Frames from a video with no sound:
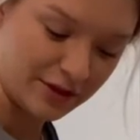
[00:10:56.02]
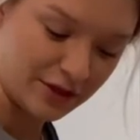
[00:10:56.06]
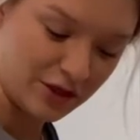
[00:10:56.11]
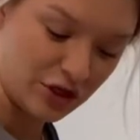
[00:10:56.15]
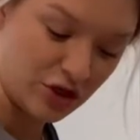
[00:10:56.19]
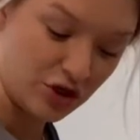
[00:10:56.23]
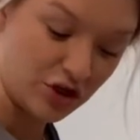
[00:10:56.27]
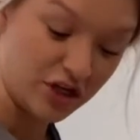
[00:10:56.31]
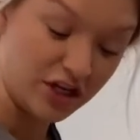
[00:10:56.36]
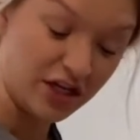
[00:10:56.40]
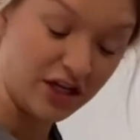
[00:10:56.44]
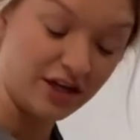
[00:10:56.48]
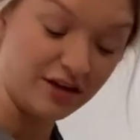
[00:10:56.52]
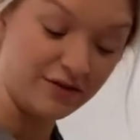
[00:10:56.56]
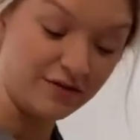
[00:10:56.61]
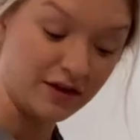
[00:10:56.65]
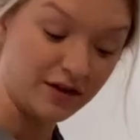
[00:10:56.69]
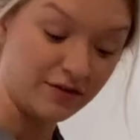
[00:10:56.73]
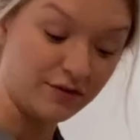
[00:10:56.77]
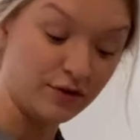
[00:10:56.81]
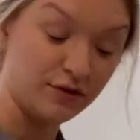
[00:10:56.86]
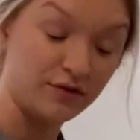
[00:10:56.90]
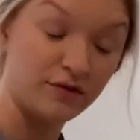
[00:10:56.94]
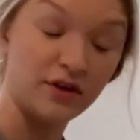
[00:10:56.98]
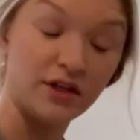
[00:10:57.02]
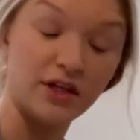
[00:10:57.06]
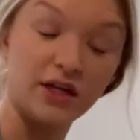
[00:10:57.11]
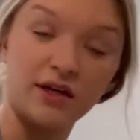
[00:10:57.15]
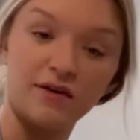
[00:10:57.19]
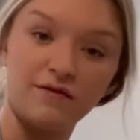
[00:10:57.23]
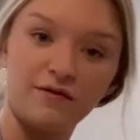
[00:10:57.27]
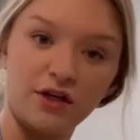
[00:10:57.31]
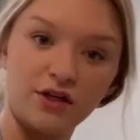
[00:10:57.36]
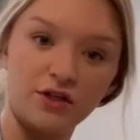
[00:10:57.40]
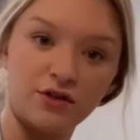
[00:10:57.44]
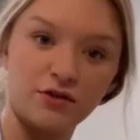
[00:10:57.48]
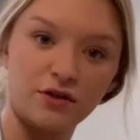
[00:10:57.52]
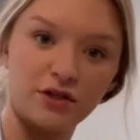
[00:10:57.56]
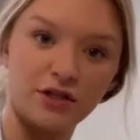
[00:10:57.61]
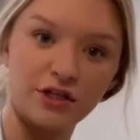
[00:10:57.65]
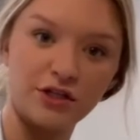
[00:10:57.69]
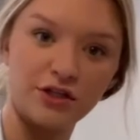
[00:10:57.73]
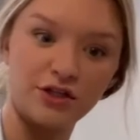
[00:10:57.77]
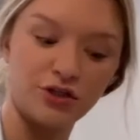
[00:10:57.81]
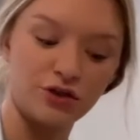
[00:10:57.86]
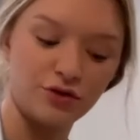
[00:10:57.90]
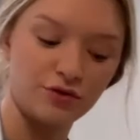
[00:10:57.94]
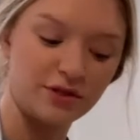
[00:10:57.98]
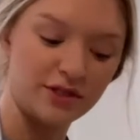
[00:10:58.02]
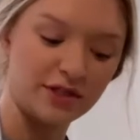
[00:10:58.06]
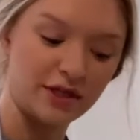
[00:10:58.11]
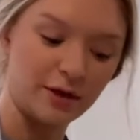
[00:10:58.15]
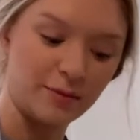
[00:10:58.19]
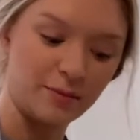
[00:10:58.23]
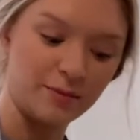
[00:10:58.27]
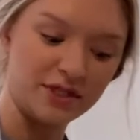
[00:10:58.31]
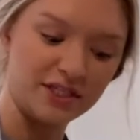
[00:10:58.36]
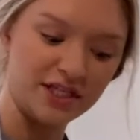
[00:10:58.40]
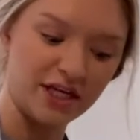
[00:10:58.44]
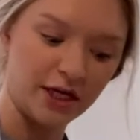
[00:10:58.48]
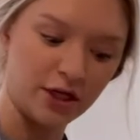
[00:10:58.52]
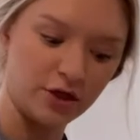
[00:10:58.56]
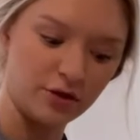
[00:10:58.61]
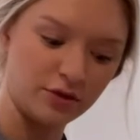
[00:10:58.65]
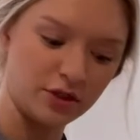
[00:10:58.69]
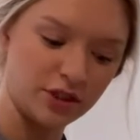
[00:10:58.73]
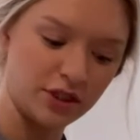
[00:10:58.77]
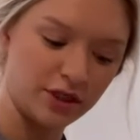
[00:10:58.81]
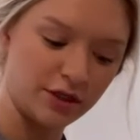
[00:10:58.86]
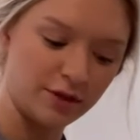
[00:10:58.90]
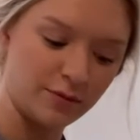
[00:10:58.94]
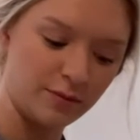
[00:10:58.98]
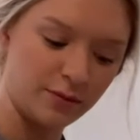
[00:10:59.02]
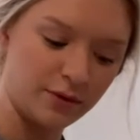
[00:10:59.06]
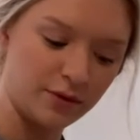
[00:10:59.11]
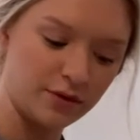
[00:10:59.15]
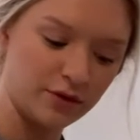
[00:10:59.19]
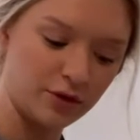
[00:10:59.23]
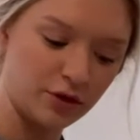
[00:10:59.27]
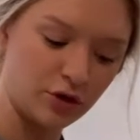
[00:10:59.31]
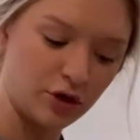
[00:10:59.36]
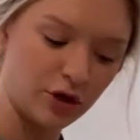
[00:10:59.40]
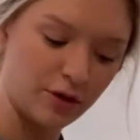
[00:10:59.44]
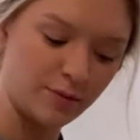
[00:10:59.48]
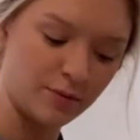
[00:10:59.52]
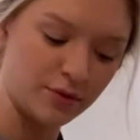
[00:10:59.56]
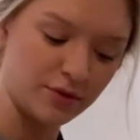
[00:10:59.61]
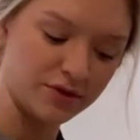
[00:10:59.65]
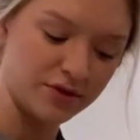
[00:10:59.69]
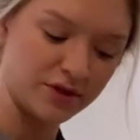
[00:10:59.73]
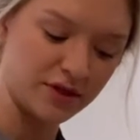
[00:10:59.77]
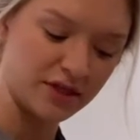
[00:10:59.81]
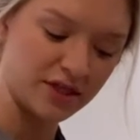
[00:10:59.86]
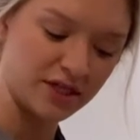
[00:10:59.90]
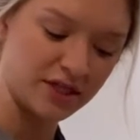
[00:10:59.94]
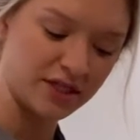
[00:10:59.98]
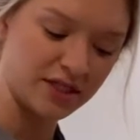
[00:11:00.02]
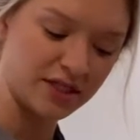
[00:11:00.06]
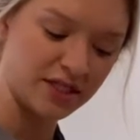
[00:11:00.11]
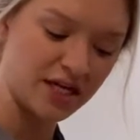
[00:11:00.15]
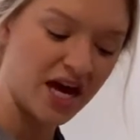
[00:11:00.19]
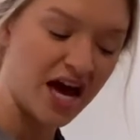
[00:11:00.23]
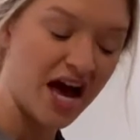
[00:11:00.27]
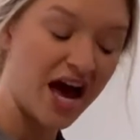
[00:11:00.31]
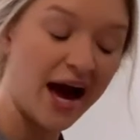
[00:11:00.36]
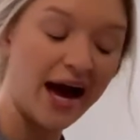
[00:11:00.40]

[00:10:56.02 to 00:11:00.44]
You could even, if you're feeling adventurous, do some potato chip crumbles on this.